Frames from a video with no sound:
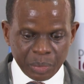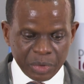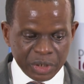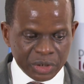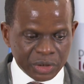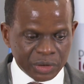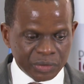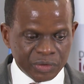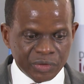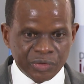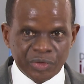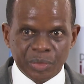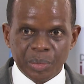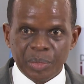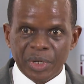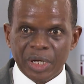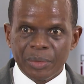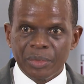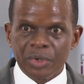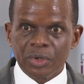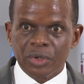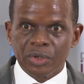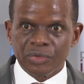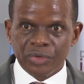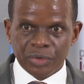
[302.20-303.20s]
Mission of the
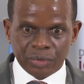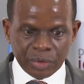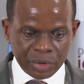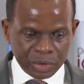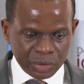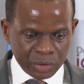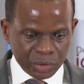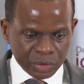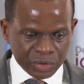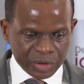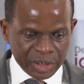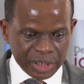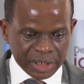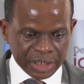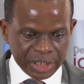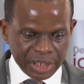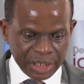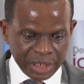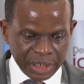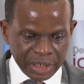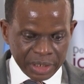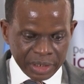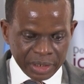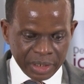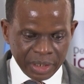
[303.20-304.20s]
Republic of Equatorial
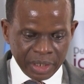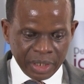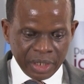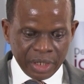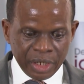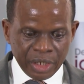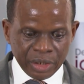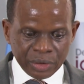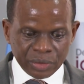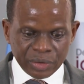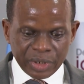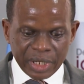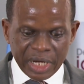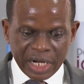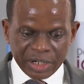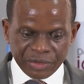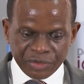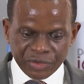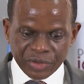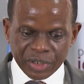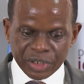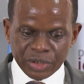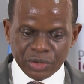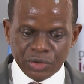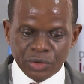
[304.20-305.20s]
Guinea to the
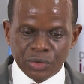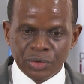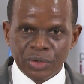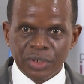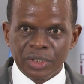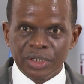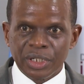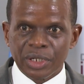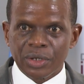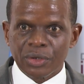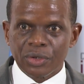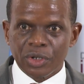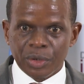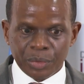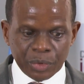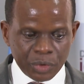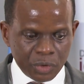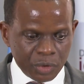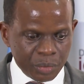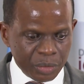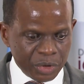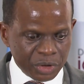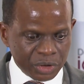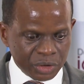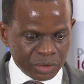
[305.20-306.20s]
African Union and the Economic
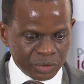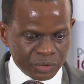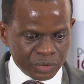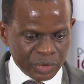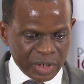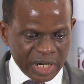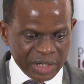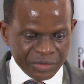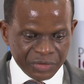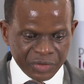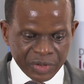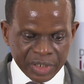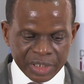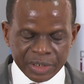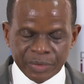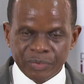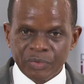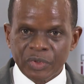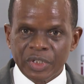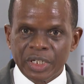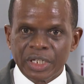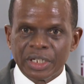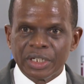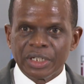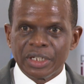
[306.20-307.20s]
Commission for Africa,
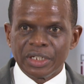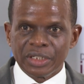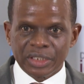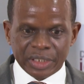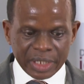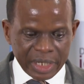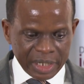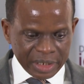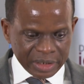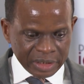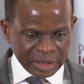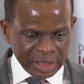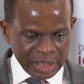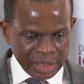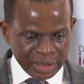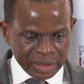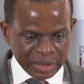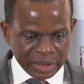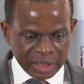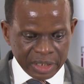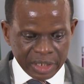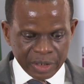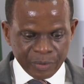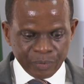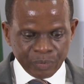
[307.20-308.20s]
His
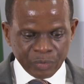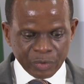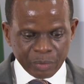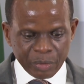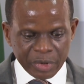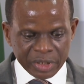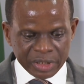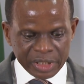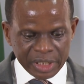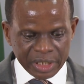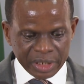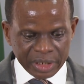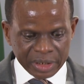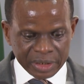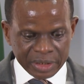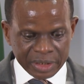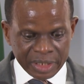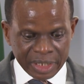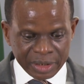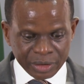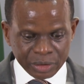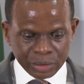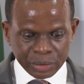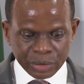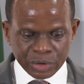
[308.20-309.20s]
Excellency Mr.
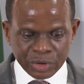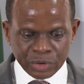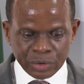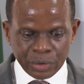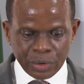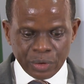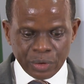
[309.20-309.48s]
Chrysanthos